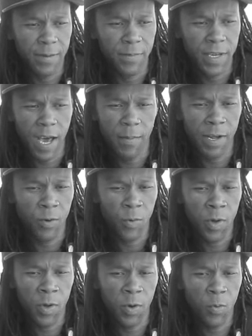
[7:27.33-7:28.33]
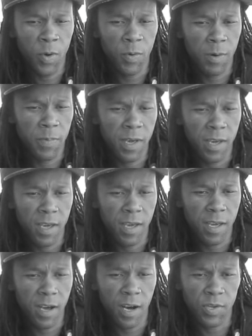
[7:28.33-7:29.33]
Yeah man, we will be
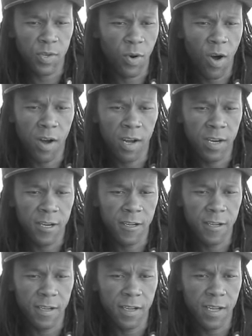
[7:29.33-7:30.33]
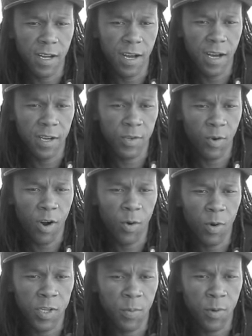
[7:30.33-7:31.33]
a stronger
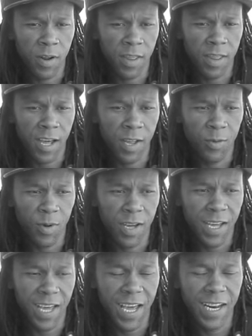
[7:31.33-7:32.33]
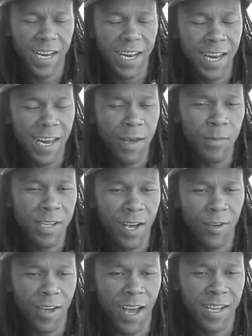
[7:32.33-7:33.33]
word to put it in that way. And let me tell
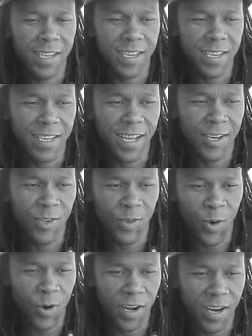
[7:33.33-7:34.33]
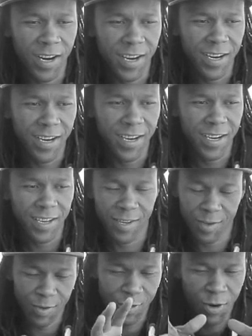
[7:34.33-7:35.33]
you guys a story.
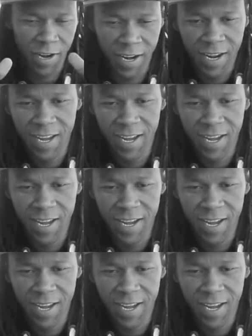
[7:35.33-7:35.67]
Sorry,